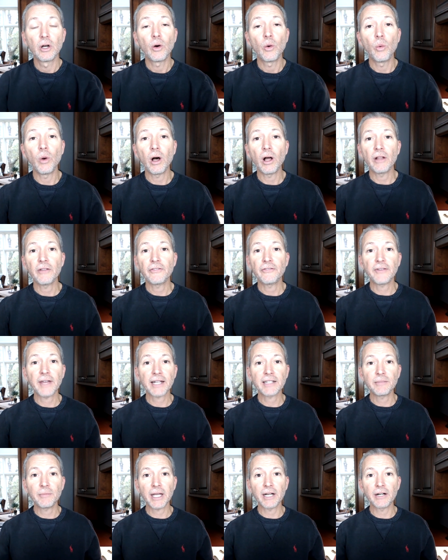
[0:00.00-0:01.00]
Well,
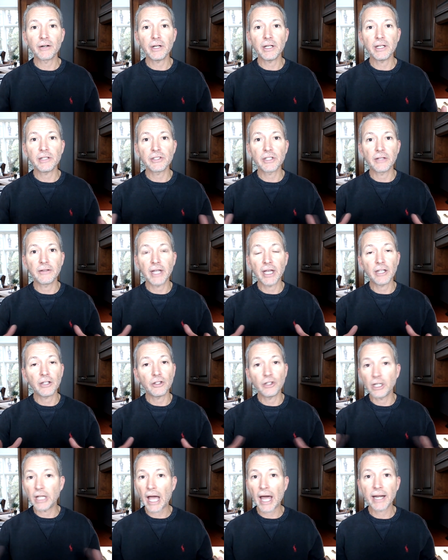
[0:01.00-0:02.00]
fact of the matter is that
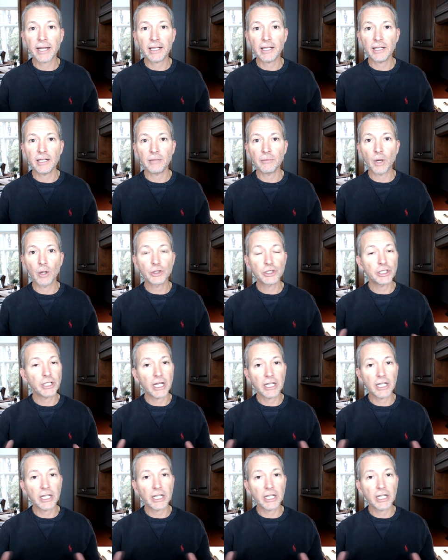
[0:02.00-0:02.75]
you got to get in motion